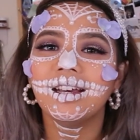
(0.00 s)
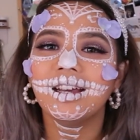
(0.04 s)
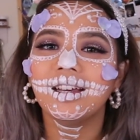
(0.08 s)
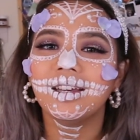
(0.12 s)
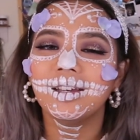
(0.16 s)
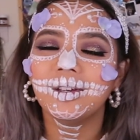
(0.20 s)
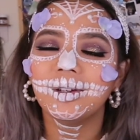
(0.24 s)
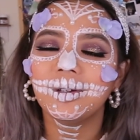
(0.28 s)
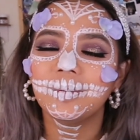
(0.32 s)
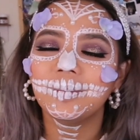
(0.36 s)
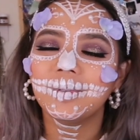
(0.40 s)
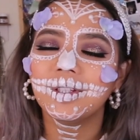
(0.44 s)
I
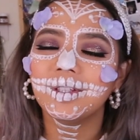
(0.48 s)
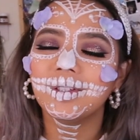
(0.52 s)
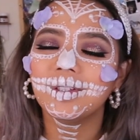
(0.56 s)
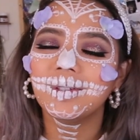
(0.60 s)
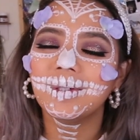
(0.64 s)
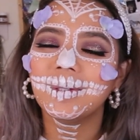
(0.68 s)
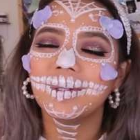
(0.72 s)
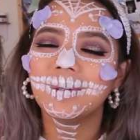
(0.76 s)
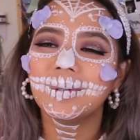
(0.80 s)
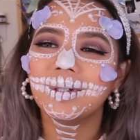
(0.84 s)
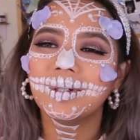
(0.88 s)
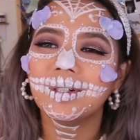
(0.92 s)
hope that
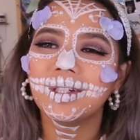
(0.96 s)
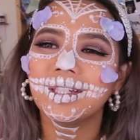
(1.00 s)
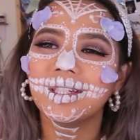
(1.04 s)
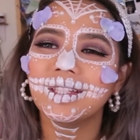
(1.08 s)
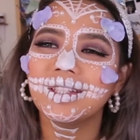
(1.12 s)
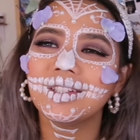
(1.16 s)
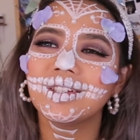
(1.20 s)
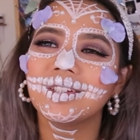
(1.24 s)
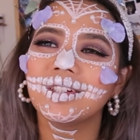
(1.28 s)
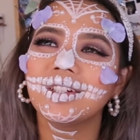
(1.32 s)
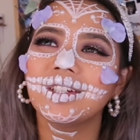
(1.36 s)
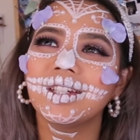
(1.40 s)
you are
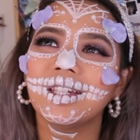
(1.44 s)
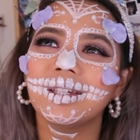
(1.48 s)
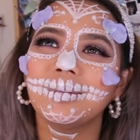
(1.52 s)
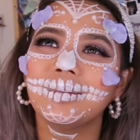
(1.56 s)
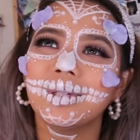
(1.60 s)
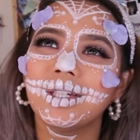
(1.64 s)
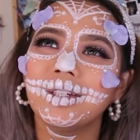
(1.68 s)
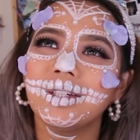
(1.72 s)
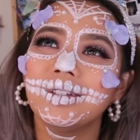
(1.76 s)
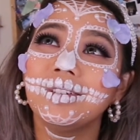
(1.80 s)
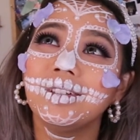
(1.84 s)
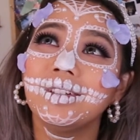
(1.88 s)
enjoying
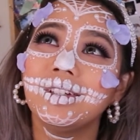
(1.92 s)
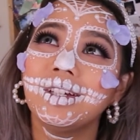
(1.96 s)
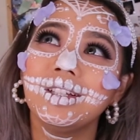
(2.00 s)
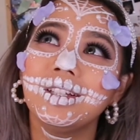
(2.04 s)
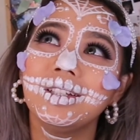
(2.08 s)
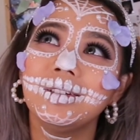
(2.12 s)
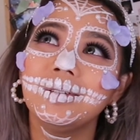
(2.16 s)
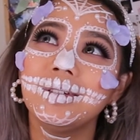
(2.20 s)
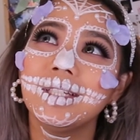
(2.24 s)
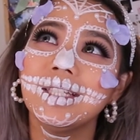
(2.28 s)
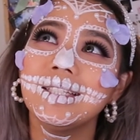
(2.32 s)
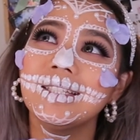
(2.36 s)
my
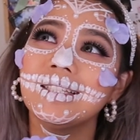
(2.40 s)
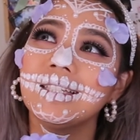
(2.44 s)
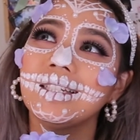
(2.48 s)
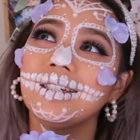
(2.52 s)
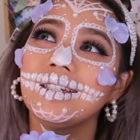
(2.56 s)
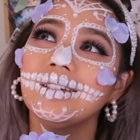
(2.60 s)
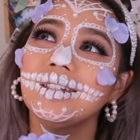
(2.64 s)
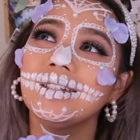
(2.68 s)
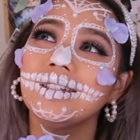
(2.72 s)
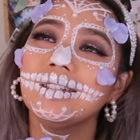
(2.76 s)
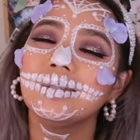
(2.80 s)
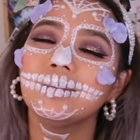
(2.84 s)
Halloween
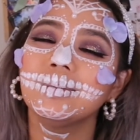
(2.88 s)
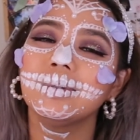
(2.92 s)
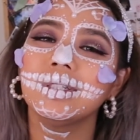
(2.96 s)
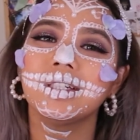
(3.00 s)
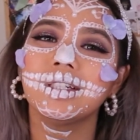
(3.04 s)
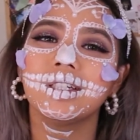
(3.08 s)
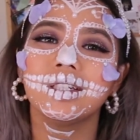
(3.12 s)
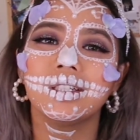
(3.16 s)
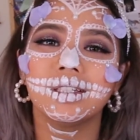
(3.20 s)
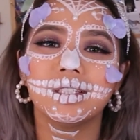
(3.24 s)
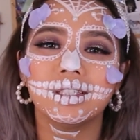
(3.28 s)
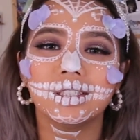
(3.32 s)
series
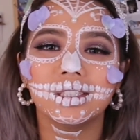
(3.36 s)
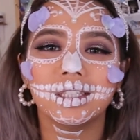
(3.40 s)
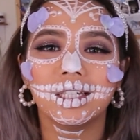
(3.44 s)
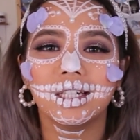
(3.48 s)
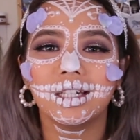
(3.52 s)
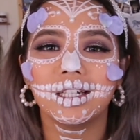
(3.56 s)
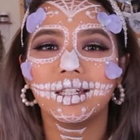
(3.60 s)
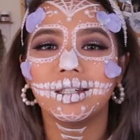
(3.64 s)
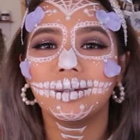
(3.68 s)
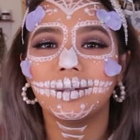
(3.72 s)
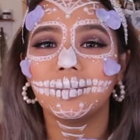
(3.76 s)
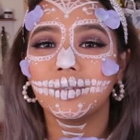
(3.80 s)
because
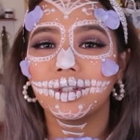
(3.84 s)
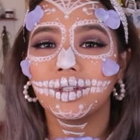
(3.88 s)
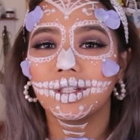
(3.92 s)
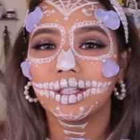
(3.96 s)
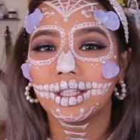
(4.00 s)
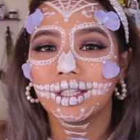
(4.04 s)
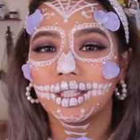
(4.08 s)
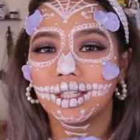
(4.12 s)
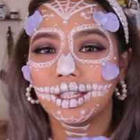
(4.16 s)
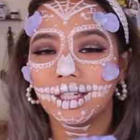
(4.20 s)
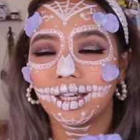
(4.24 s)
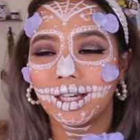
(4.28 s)
I am
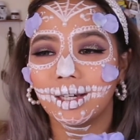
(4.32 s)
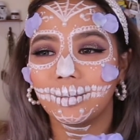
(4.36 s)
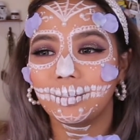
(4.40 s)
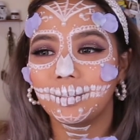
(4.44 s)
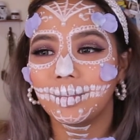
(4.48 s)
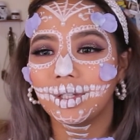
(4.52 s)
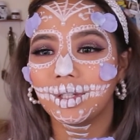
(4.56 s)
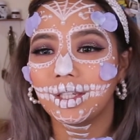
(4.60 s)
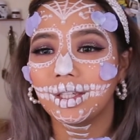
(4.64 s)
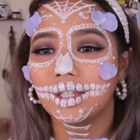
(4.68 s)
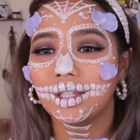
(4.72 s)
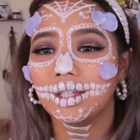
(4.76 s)
really
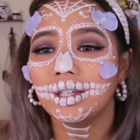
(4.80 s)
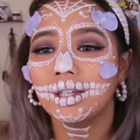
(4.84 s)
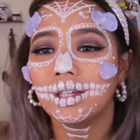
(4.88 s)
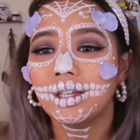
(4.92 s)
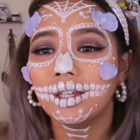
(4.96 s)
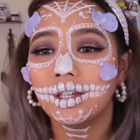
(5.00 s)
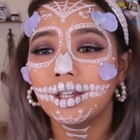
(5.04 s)
happy